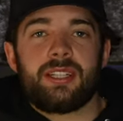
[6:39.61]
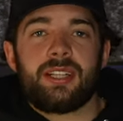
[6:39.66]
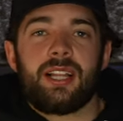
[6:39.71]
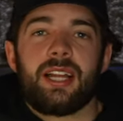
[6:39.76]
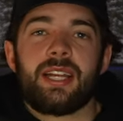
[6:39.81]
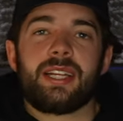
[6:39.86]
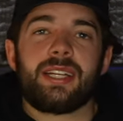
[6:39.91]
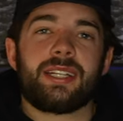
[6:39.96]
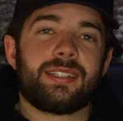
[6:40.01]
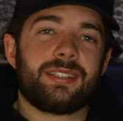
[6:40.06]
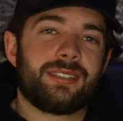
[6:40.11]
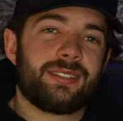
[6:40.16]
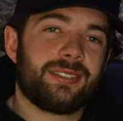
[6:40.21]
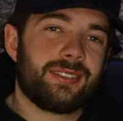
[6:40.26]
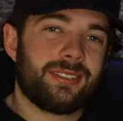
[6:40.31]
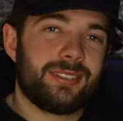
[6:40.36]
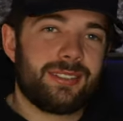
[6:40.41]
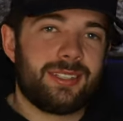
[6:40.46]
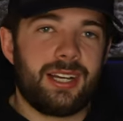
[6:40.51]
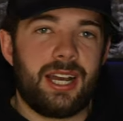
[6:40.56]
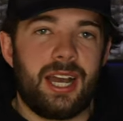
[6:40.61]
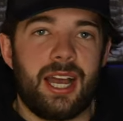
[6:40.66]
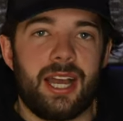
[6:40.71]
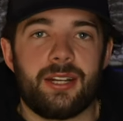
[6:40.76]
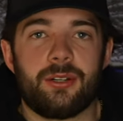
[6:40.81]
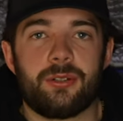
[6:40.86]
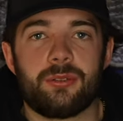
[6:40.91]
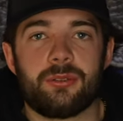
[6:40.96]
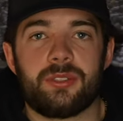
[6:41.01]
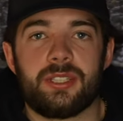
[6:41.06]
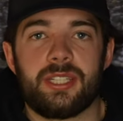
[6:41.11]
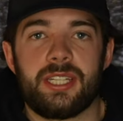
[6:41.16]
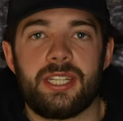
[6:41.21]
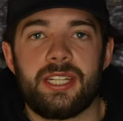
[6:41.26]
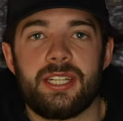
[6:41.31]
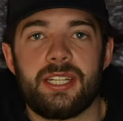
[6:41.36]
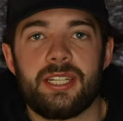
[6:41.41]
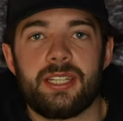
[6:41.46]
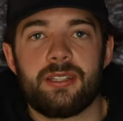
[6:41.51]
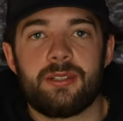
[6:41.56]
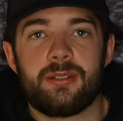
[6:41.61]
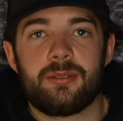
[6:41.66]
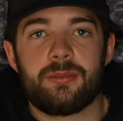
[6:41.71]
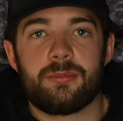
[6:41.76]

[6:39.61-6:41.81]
like I don't need it,